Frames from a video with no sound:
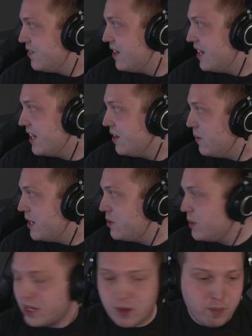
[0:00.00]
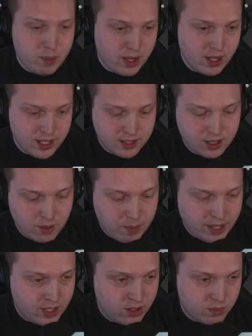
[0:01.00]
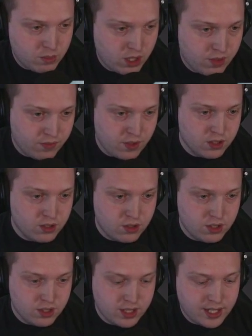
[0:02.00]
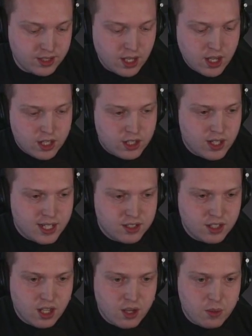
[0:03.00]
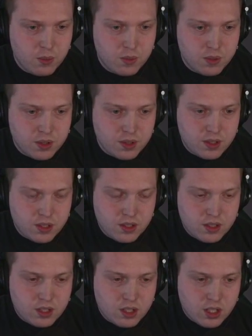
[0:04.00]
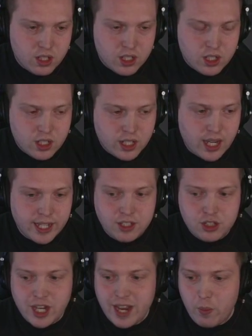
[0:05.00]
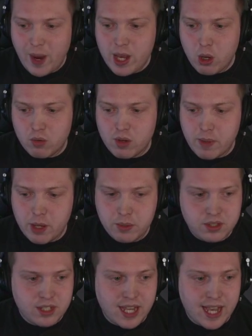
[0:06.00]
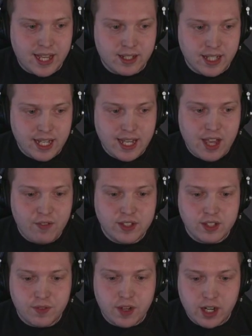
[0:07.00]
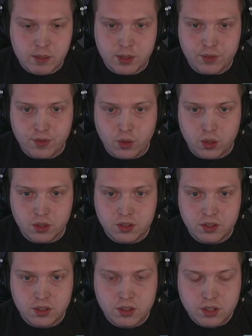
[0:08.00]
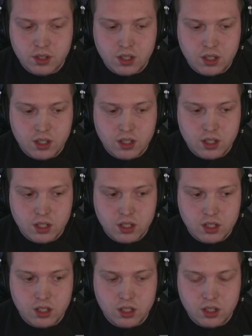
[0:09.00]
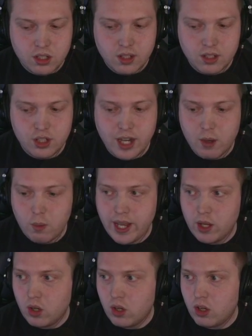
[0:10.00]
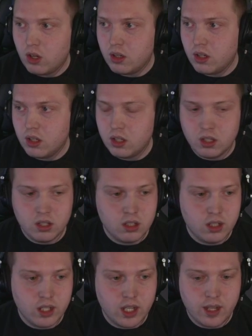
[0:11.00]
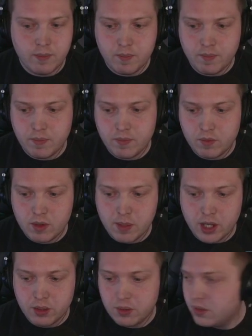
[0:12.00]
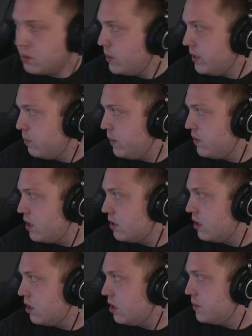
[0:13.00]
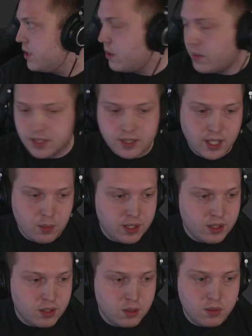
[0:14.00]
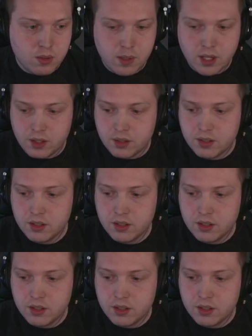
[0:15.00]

Right, where should we go and park? Let's go back on one of the Foxtrot stands. Now let's go, guys, jetway or remote stand? EF is environment force. Jetway or remote? We've done a lot of jetways today. We could do a remote.